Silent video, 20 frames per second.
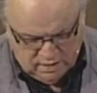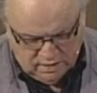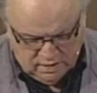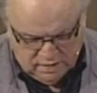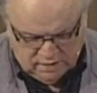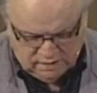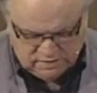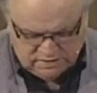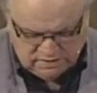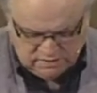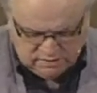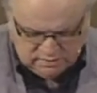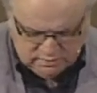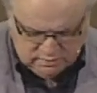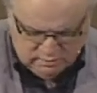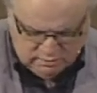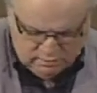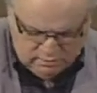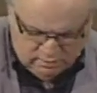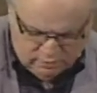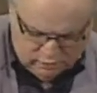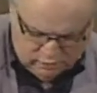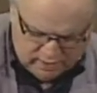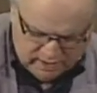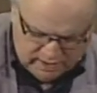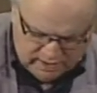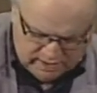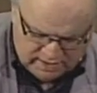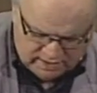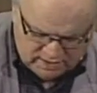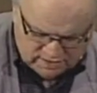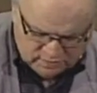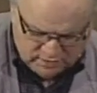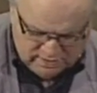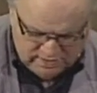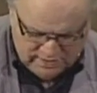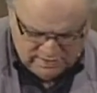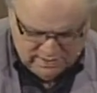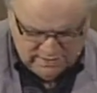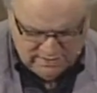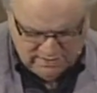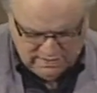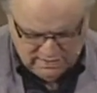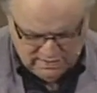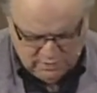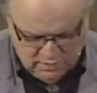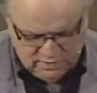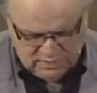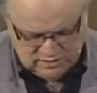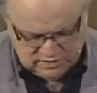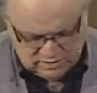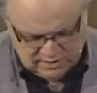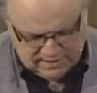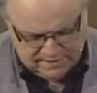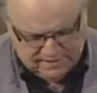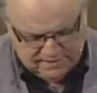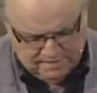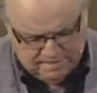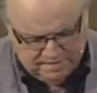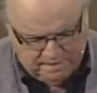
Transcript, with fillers: Let's pray as we, we sing.